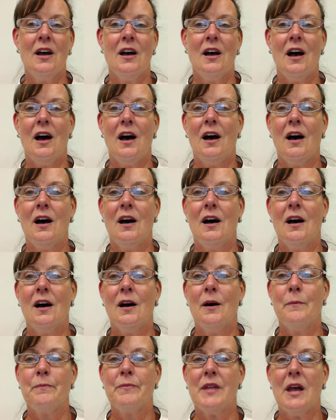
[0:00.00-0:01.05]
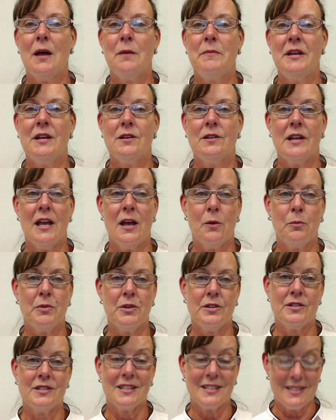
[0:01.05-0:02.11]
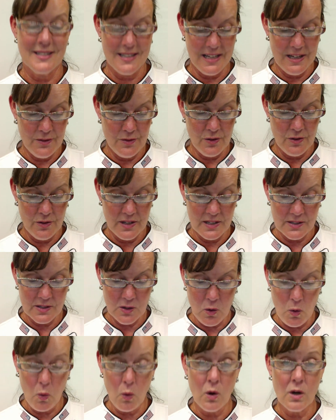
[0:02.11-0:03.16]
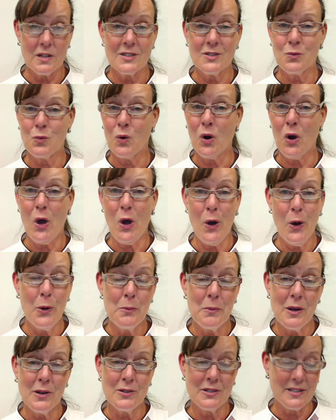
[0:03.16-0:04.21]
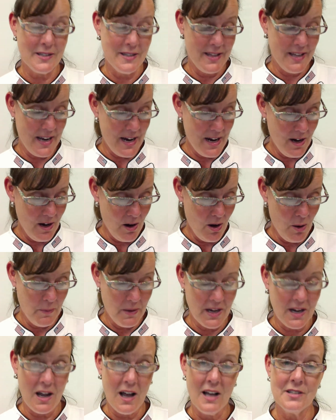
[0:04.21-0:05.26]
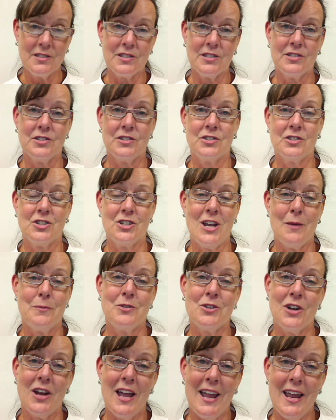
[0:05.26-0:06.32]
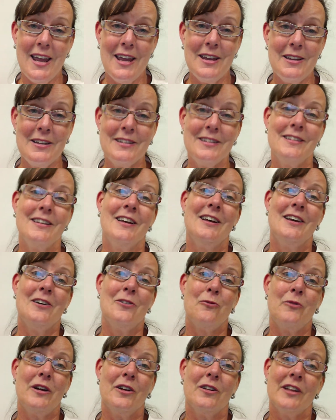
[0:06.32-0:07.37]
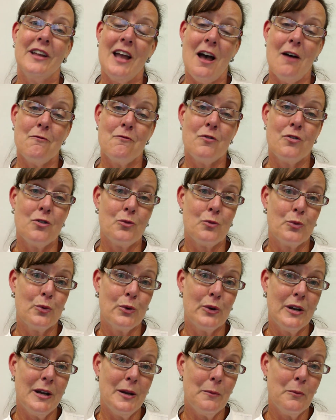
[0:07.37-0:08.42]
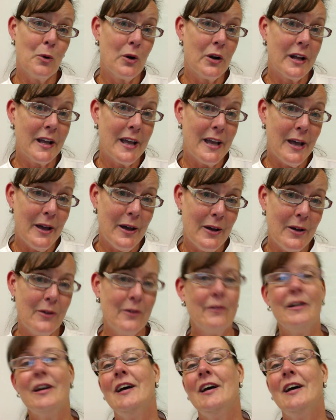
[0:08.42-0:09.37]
I'm here to help you succeed through this course. We're almost there. Oh my gosh, this is chapter 8. We only have 3 more to go.